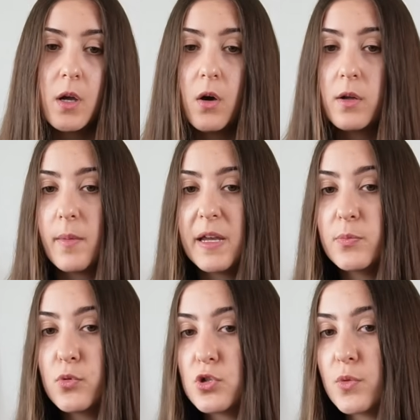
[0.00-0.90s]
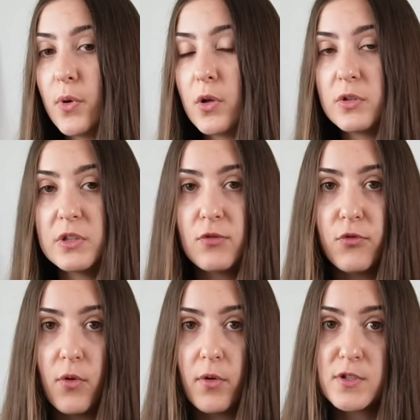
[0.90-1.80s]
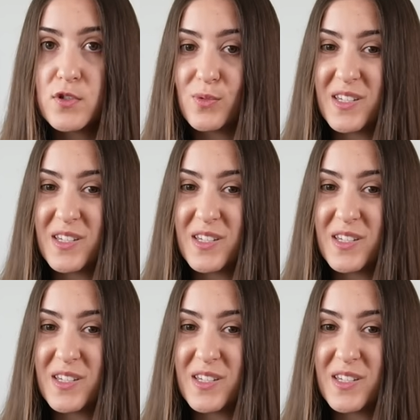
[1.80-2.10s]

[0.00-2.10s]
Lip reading: Or I might push the pawn on d4 to